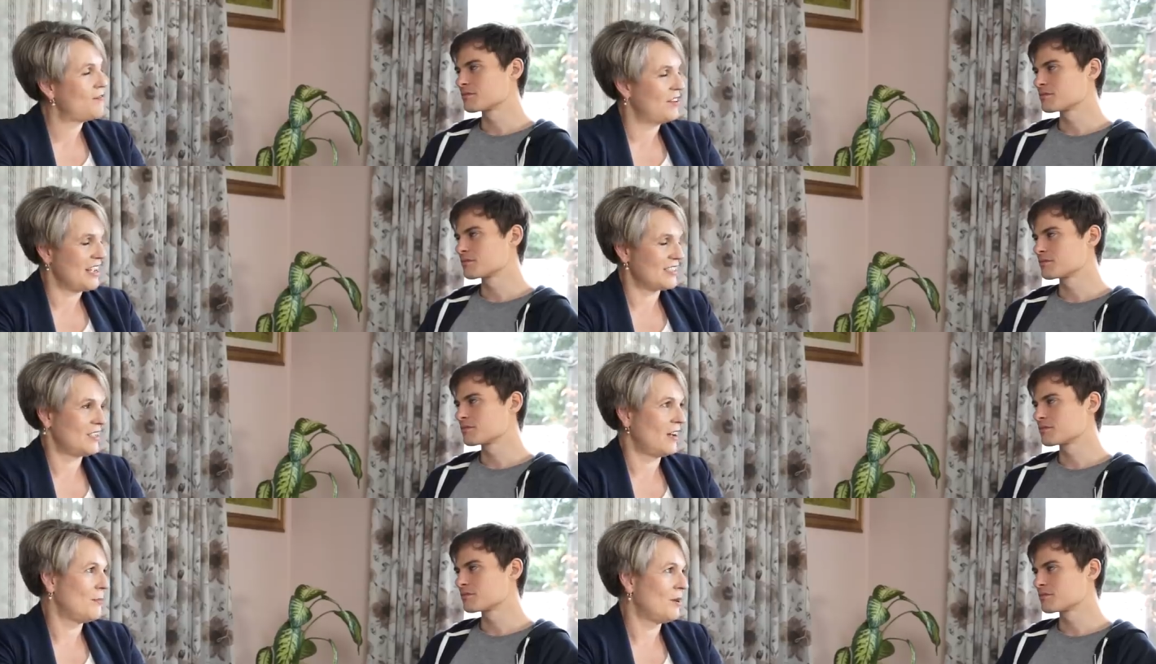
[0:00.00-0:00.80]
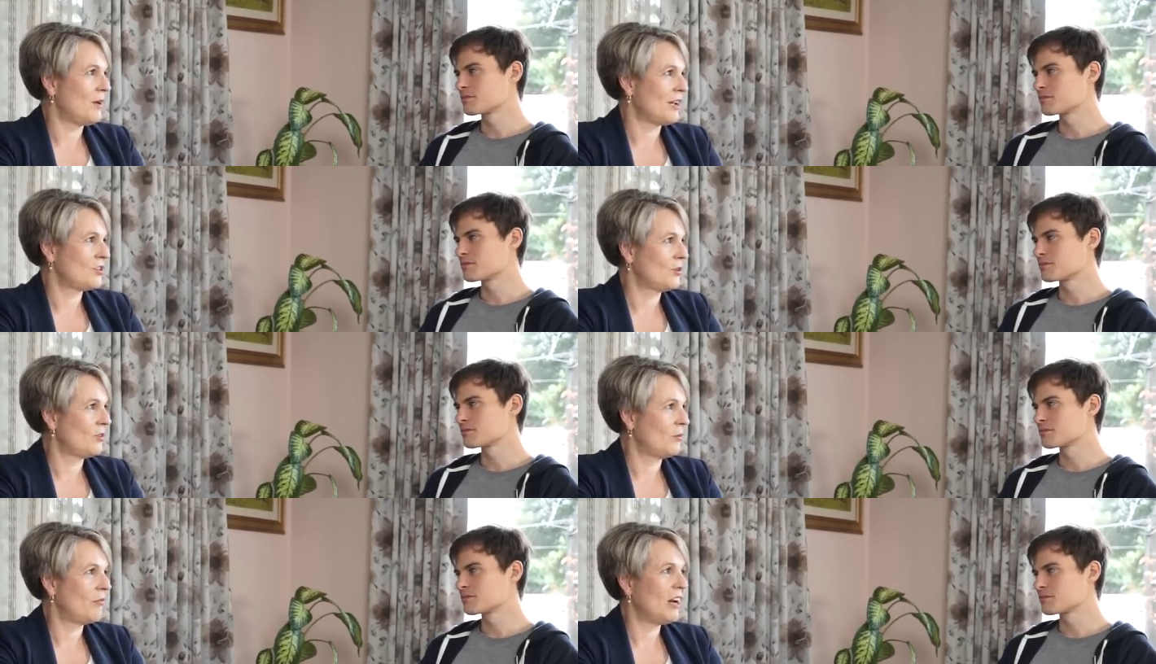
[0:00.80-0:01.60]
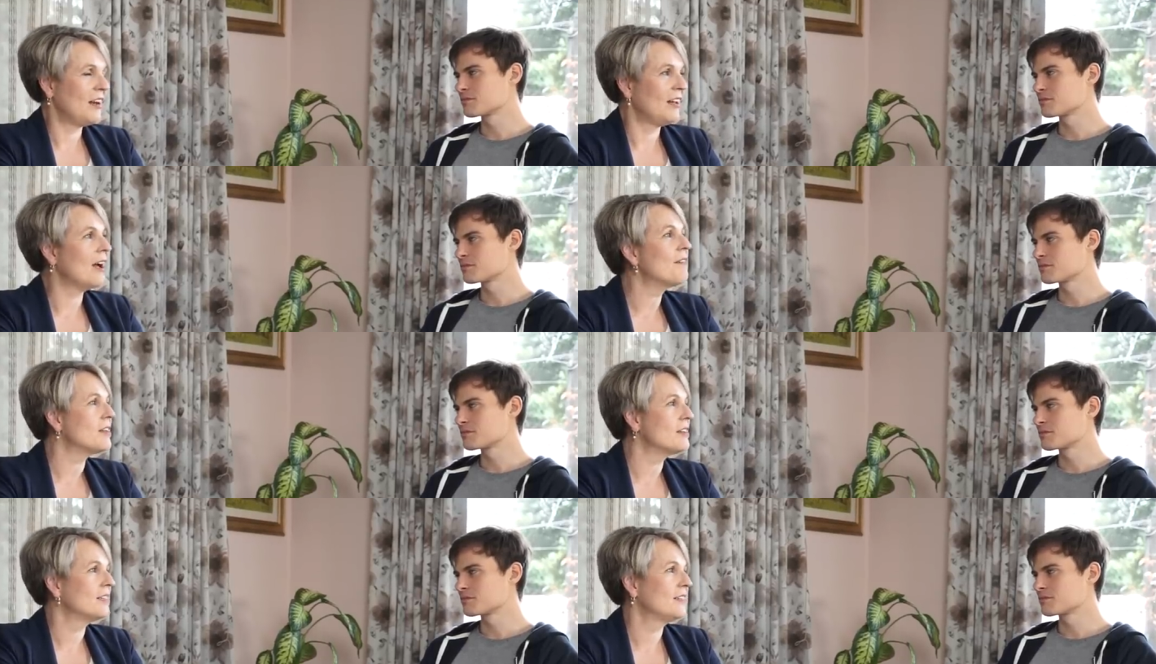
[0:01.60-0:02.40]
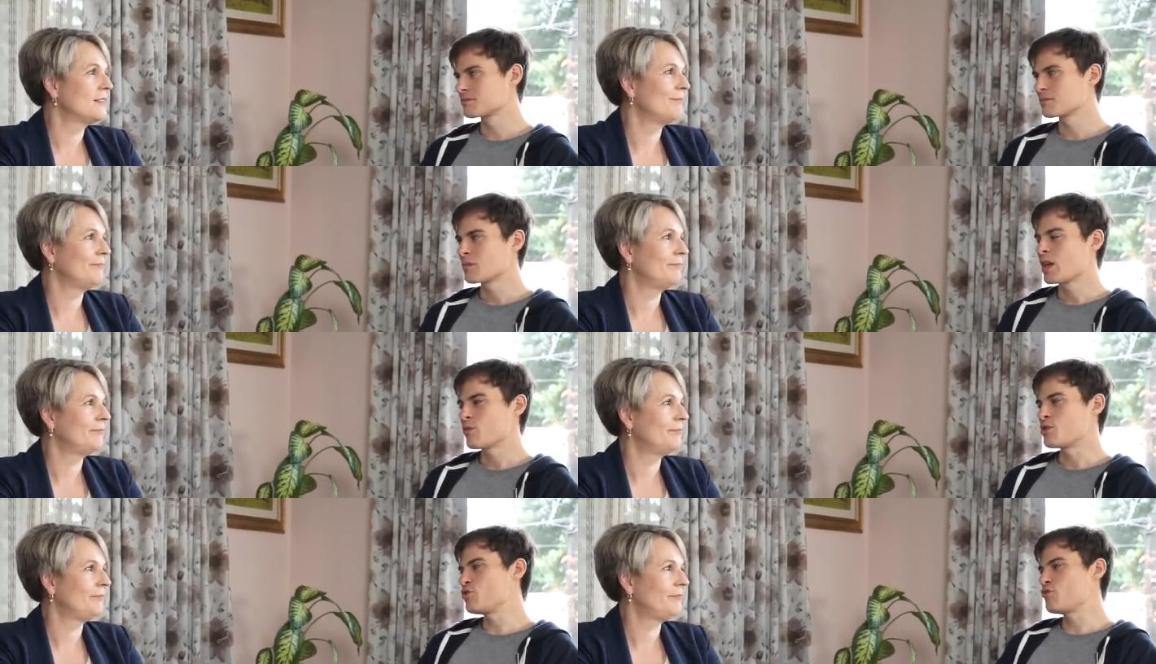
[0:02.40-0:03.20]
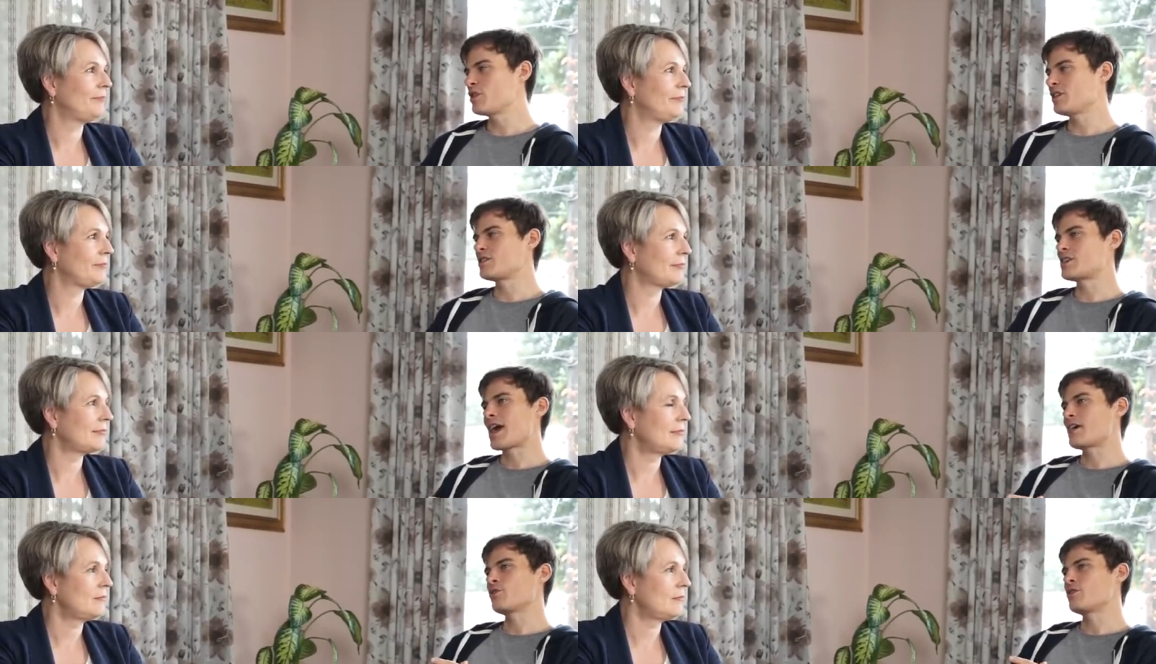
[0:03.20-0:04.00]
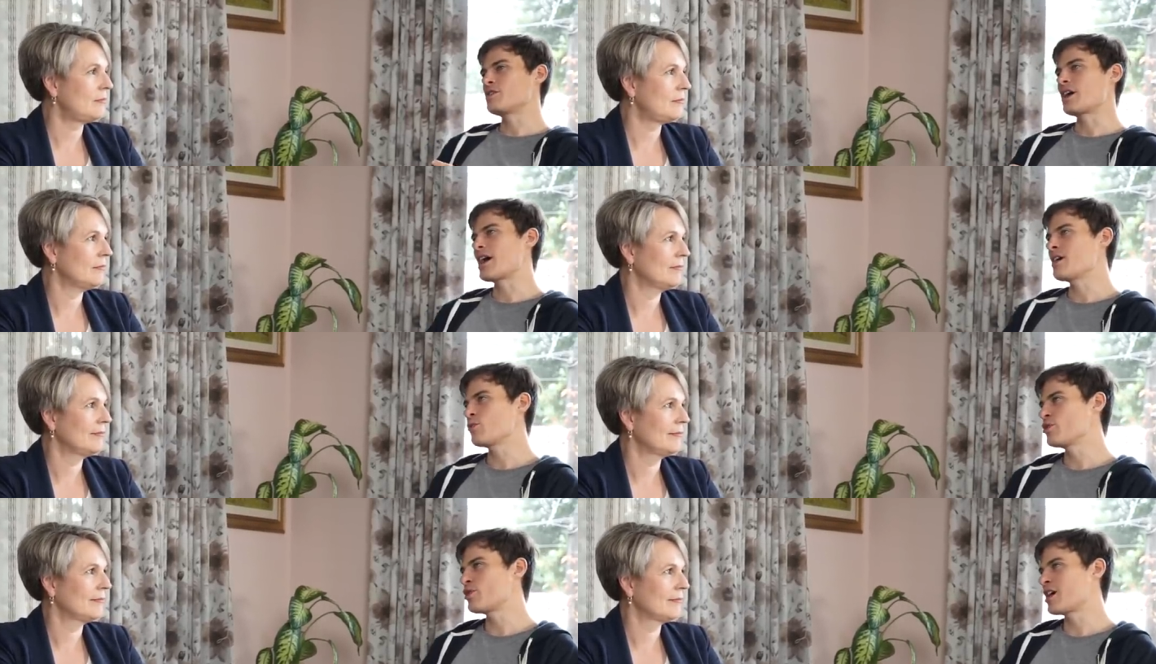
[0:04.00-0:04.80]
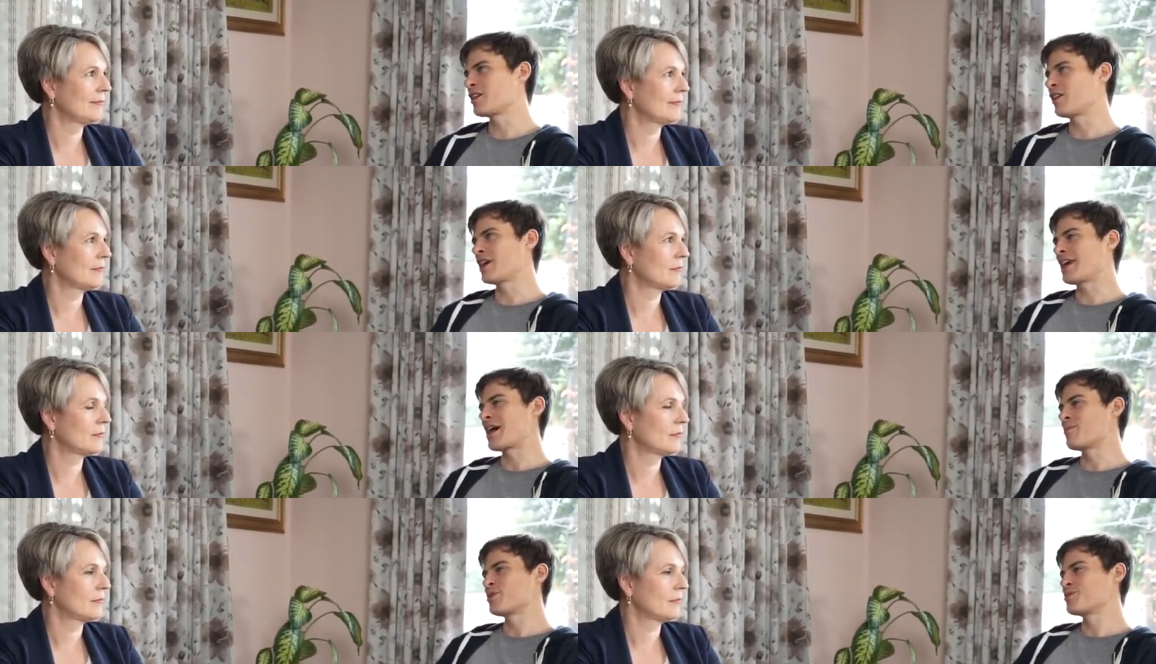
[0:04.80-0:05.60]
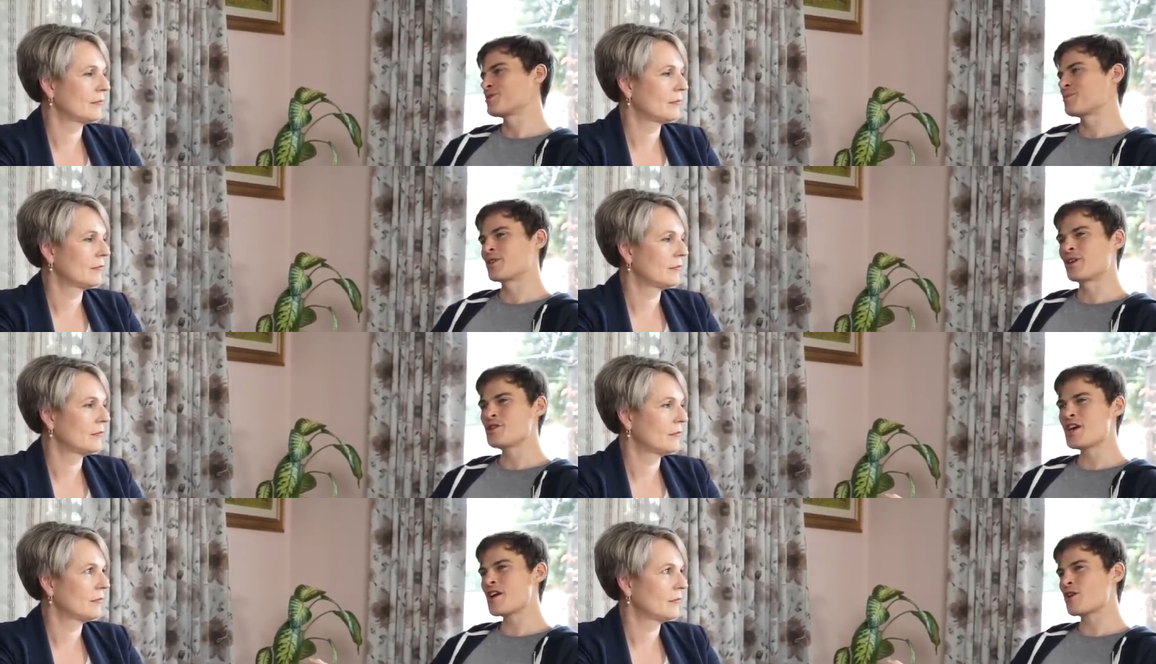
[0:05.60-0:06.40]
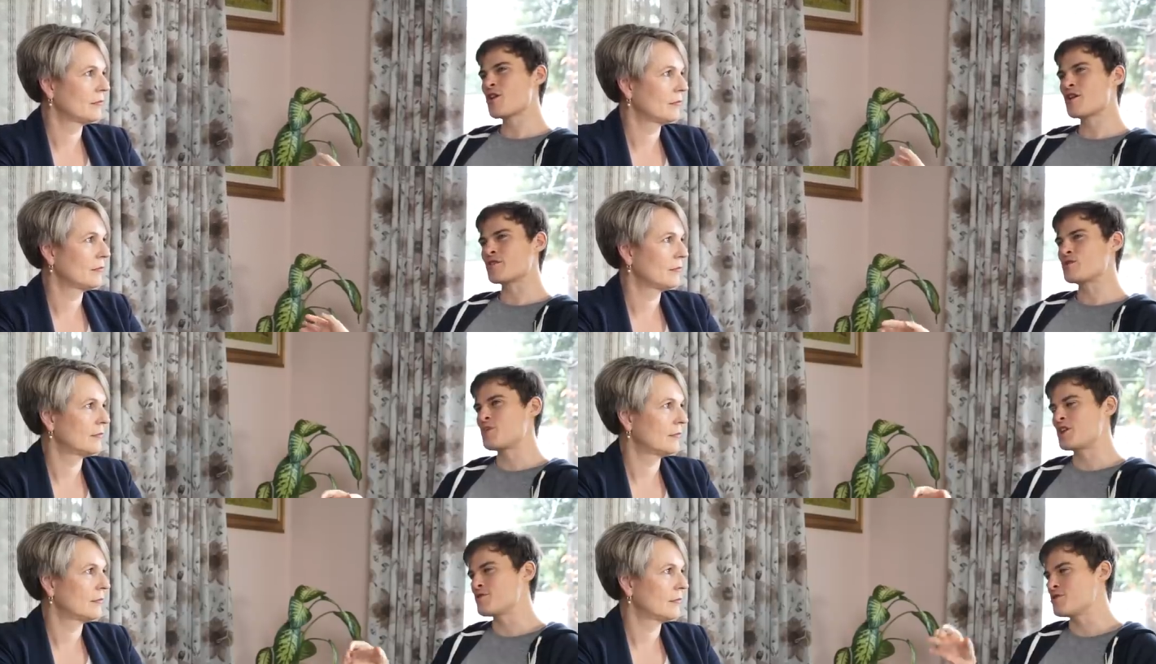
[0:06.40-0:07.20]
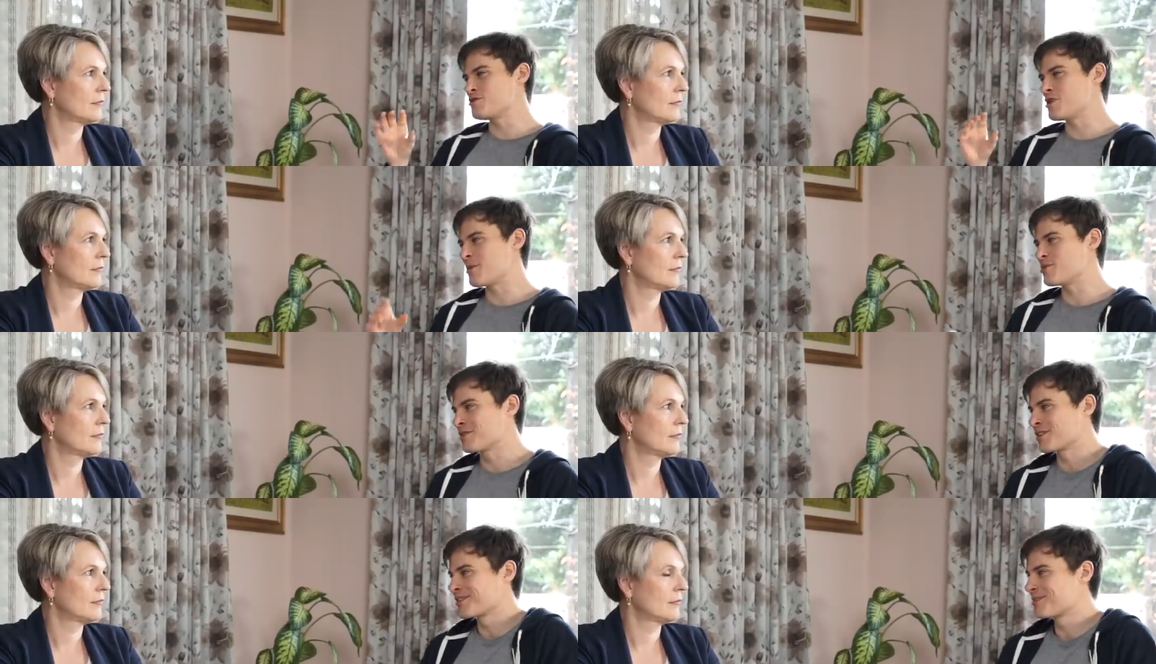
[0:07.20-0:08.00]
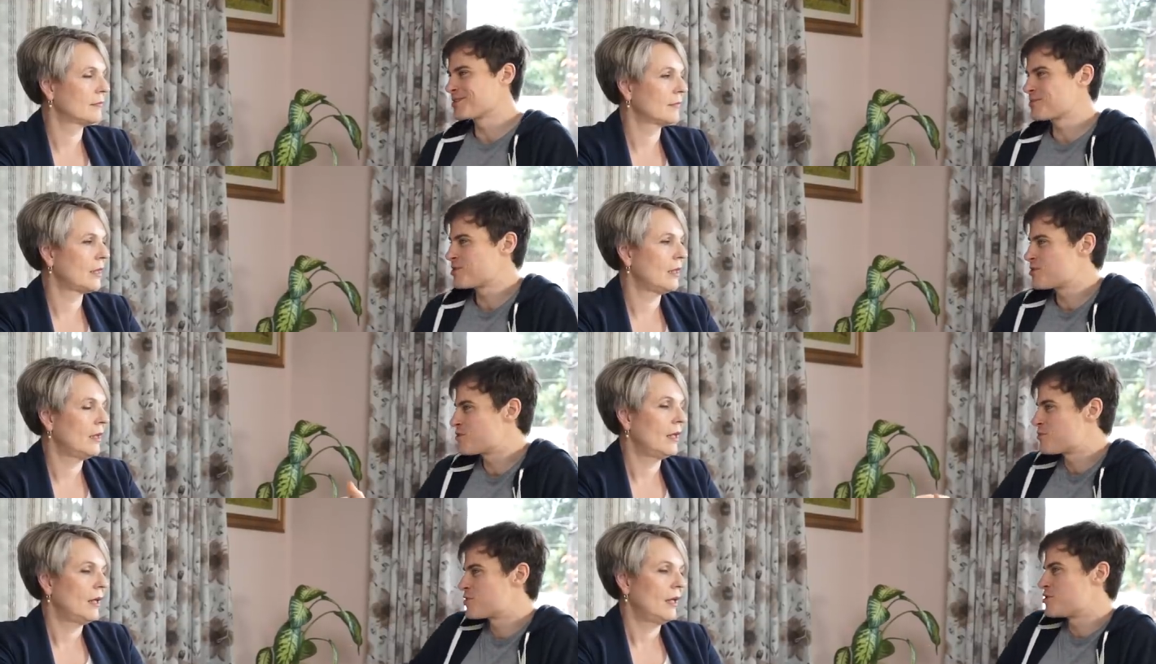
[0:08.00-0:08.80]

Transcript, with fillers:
Speaker 1: for next time and make sure that we're ready to govern.
Speaker 2: Were you really sad on the day, or were you kind of like Albo, just being like, "Yeah, I kind of expected this should happen"? Like, were you were